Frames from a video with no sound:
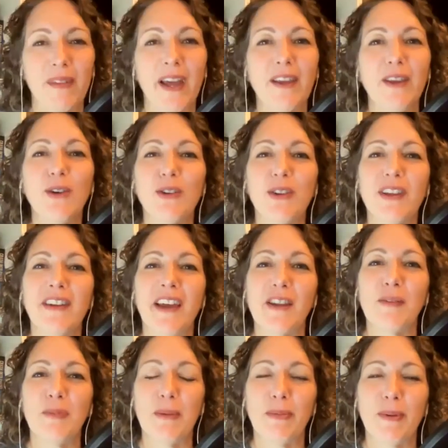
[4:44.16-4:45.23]
That usually
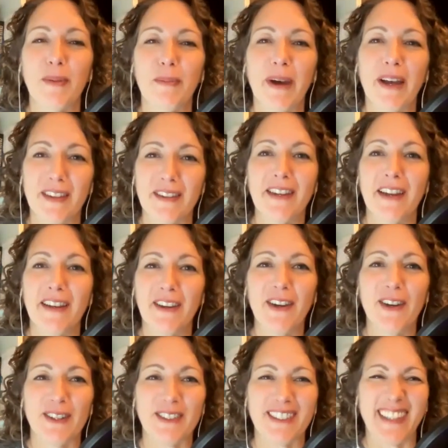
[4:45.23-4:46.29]
takes people about the 10 years.